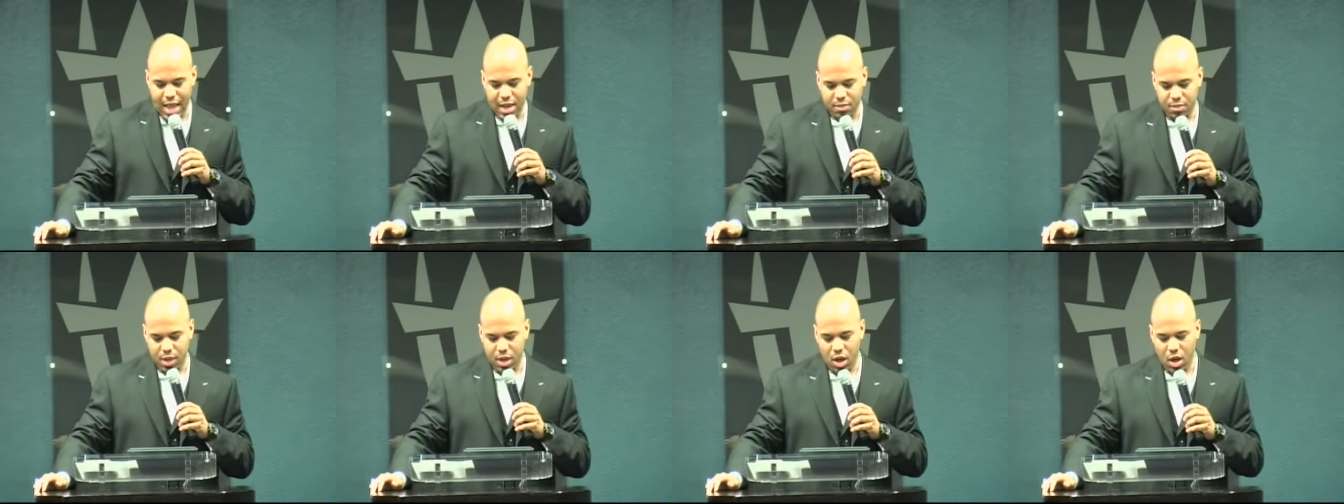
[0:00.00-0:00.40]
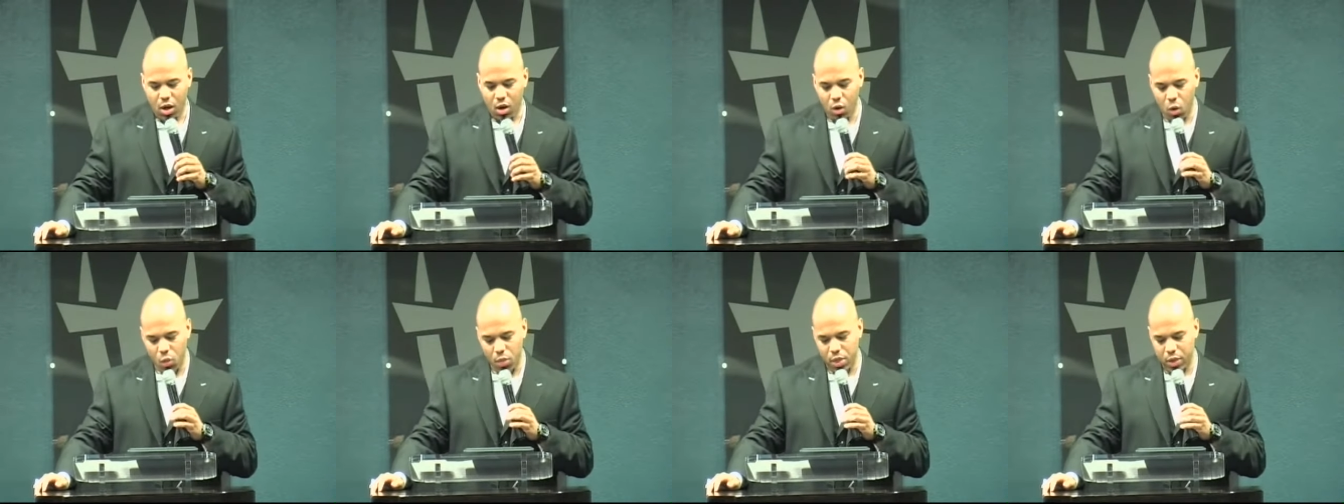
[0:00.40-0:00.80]
and
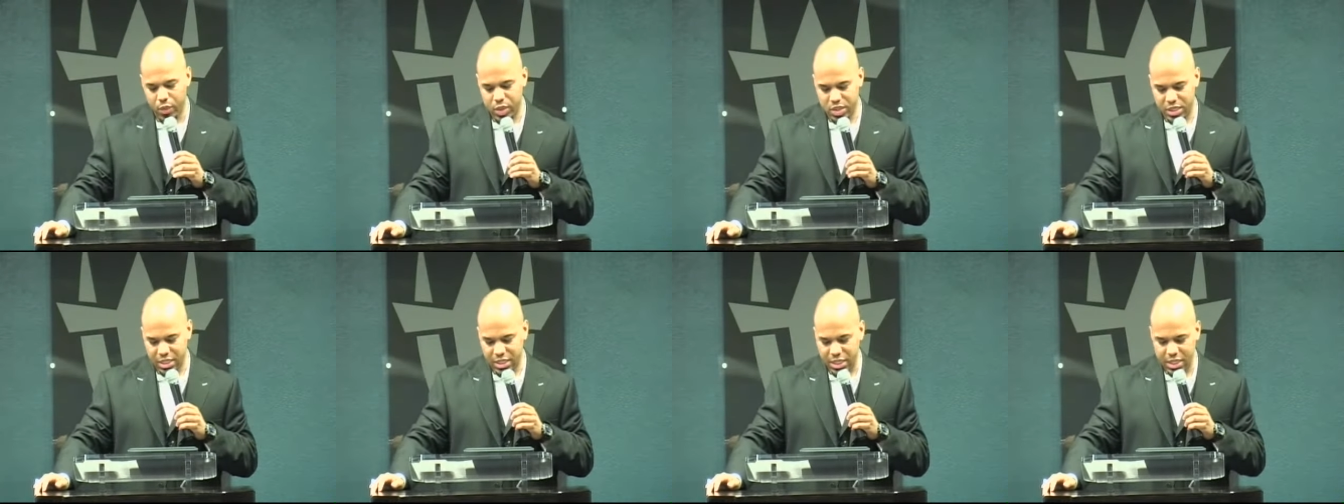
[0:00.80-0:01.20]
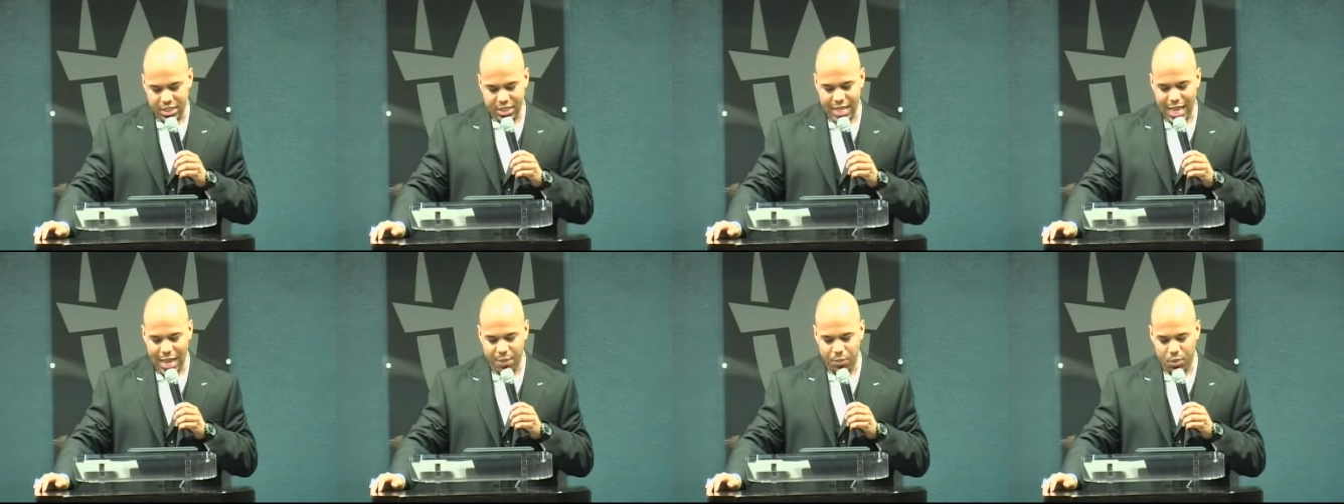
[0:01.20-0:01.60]
behold, there was a
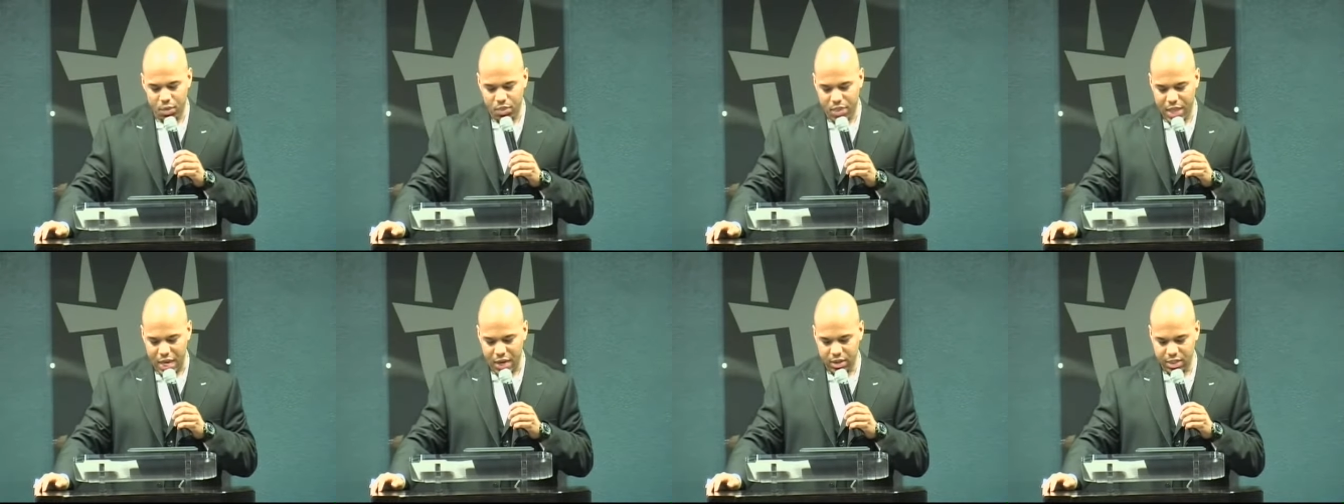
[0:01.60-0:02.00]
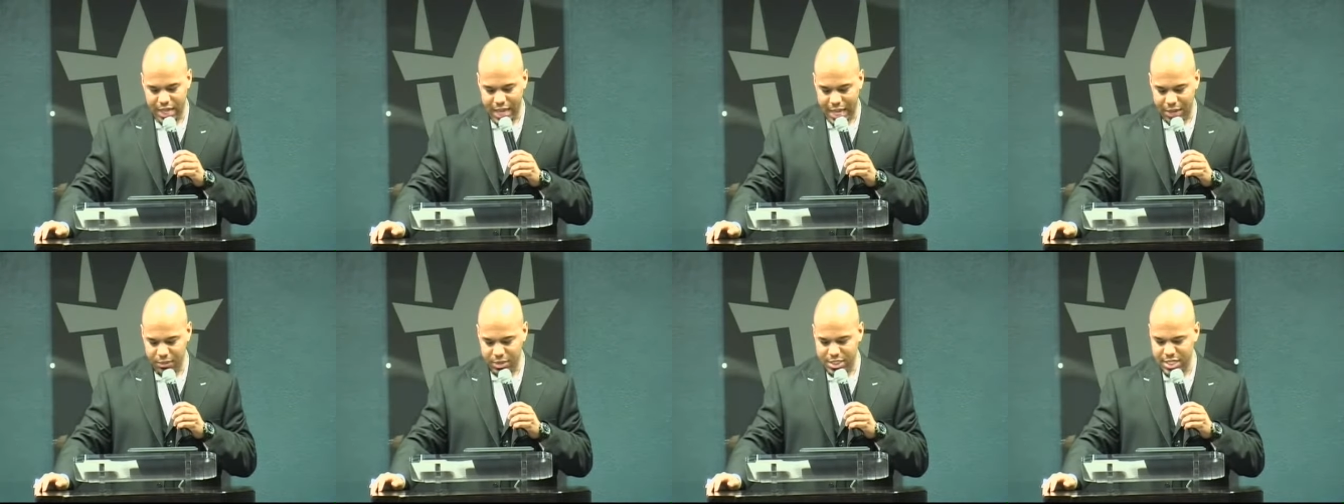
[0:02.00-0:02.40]
disciple there
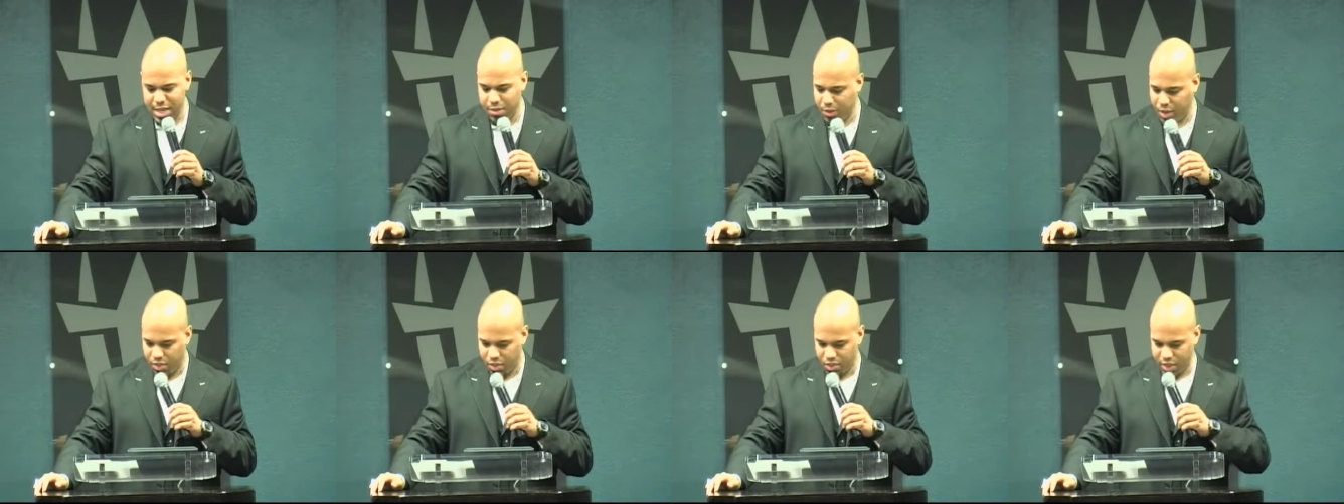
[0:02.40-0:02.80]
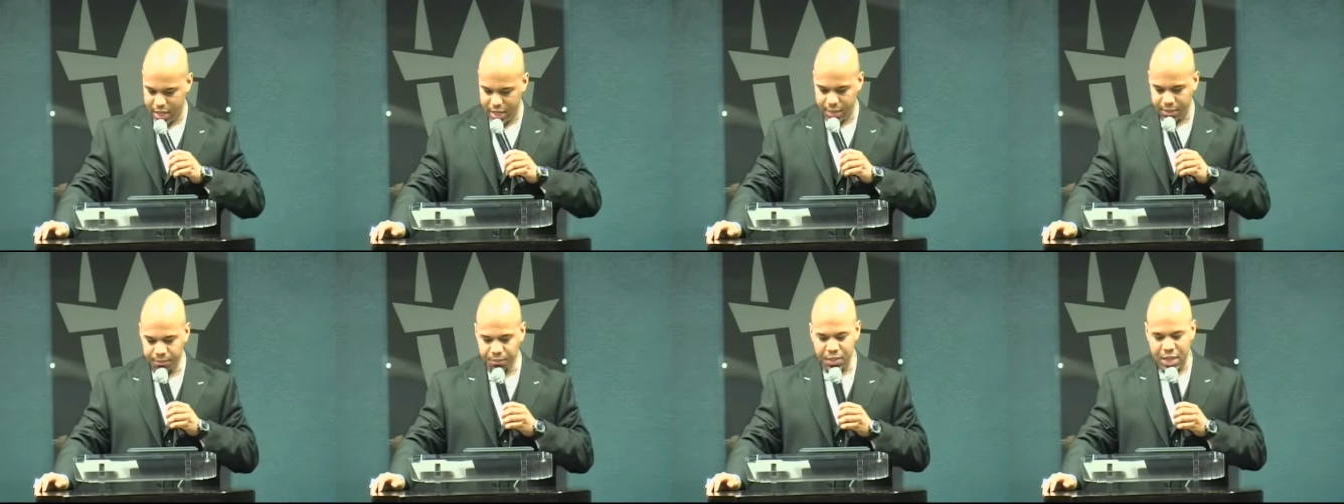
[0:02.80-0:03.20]
named
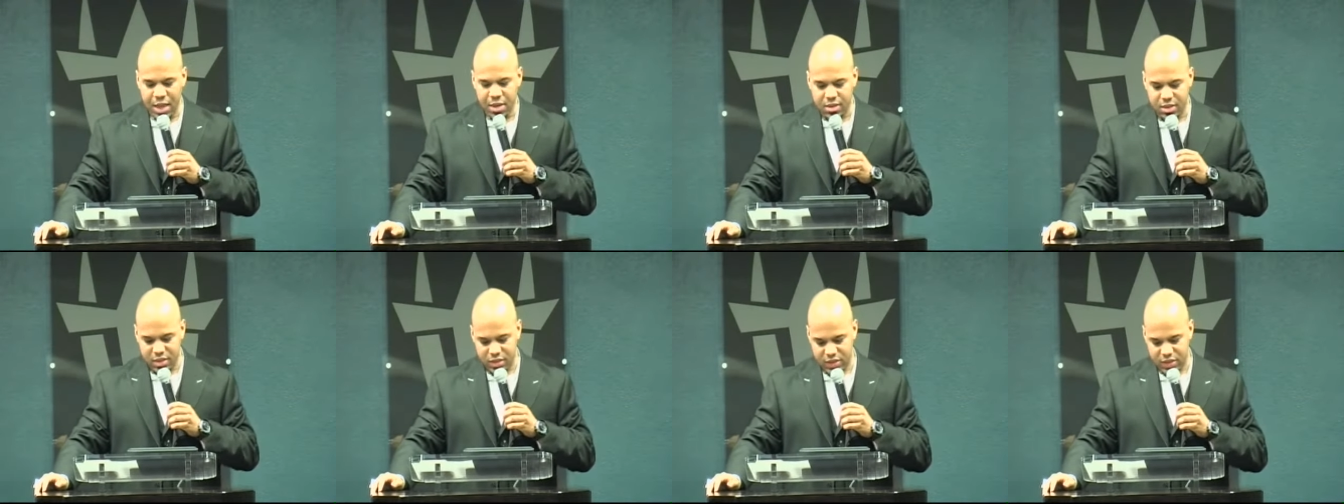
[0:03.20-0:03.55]
Timothy, the